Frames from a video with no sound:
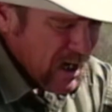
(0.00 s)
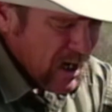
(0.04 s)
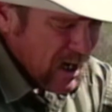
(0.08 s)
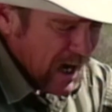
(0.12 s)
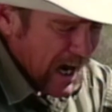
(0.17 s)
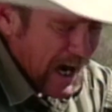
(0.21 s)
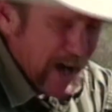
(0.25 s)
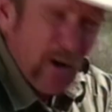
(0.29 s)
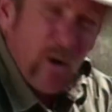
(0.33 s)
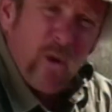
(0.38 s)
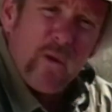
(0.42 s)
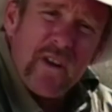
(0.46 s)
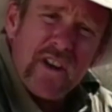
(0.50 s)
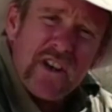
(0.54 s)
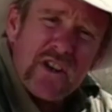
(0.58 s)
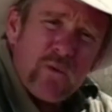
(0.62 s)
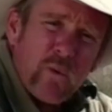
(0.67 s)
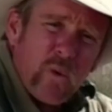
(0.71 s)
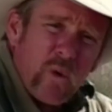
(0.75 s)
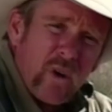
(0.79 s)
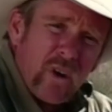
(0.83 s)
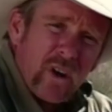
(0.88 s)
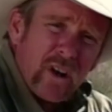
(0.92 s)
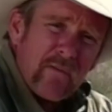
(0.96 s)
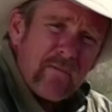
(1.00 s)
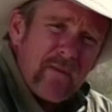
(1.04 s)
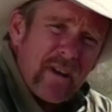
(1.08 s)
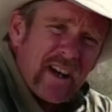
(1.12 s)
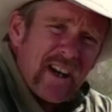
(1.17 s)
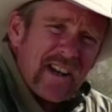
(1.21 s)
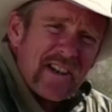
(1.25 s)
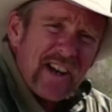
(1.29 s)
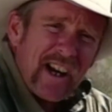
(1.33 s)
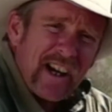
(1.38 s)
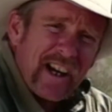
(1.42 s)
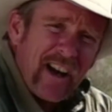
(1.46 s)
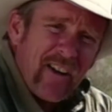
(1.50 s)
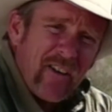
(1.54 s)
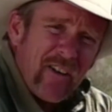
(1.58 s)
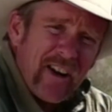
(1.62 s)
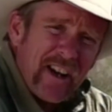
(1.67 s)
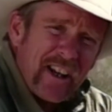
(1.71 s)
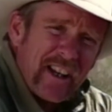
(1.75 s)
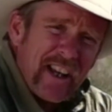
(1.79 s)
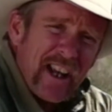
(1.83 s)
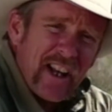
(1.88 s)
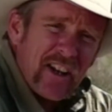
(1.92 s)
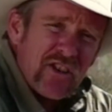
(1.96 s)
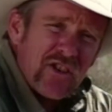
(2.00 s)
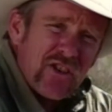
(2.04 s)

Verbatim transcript: I know these work because I carried a kit